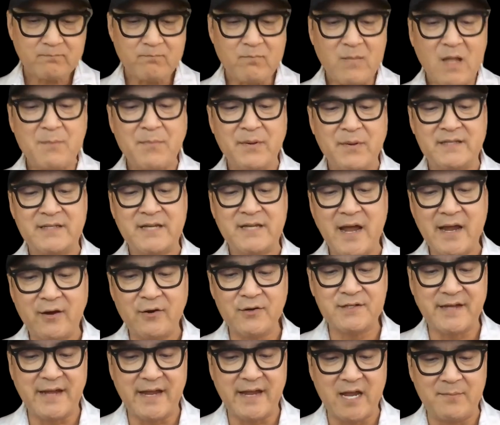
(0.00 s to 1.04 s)
but
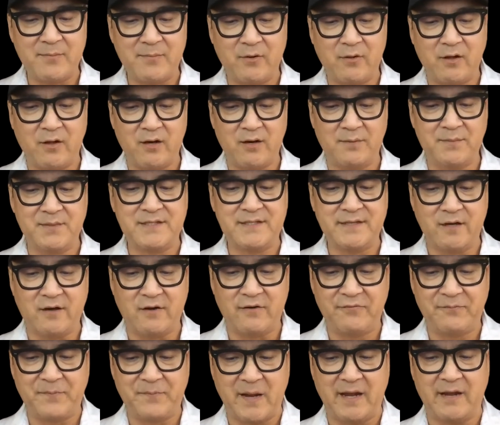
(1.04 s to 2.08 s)
Tiger's gamble on
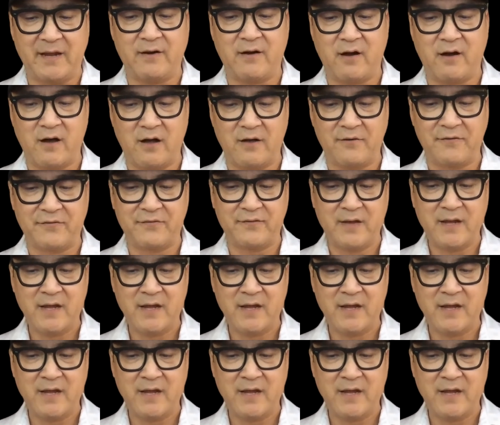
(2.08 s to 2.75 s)
himself paid off,